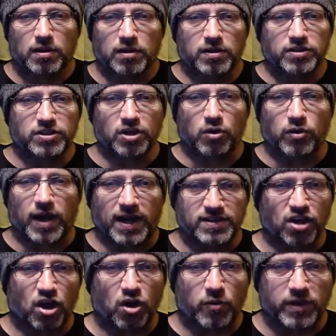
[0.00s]
So, as
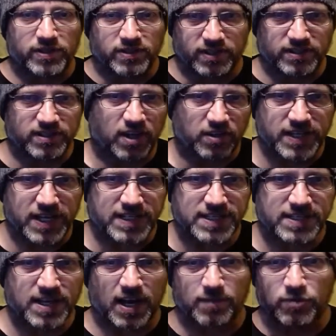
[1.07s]
always, until
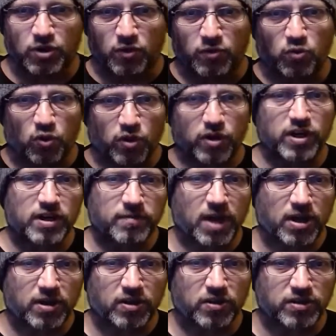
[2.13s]
next time, don't worry
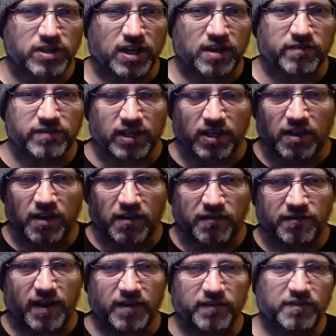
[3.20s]
about your safety.
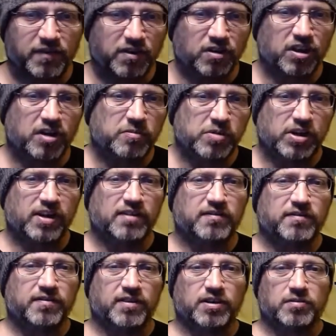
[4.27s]
Fight for your liberty and
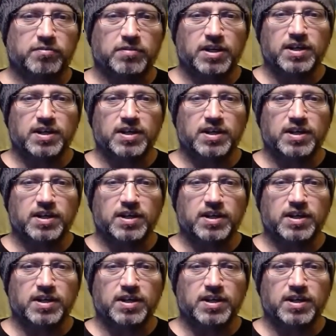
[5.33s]
freedom.